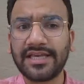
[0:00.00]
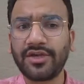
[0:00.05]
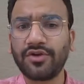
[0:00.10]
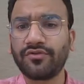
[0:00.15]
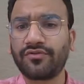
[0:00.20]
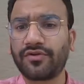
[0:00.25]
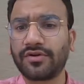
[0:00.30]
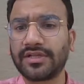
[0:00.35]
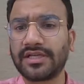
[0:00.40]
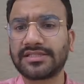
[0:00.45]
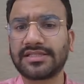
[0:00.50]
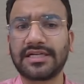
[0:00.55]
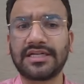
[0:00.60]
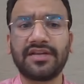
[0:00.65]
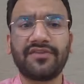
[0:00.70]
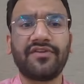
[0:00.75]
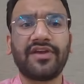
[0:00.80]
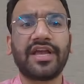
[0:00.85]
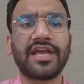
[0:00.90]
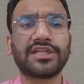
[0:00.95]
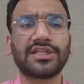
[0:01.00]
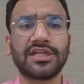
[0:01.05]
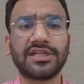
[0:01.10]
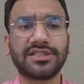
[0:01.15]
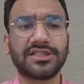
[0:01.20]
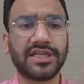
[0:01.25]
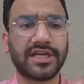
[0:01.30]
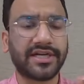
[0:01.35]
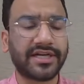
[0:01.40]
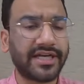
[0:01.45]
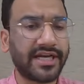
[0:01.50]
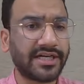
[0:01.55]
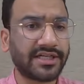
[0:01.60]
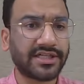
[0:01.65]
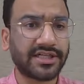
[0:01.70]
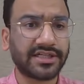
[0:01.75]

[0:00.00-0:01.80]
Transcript: you for the certification, generate a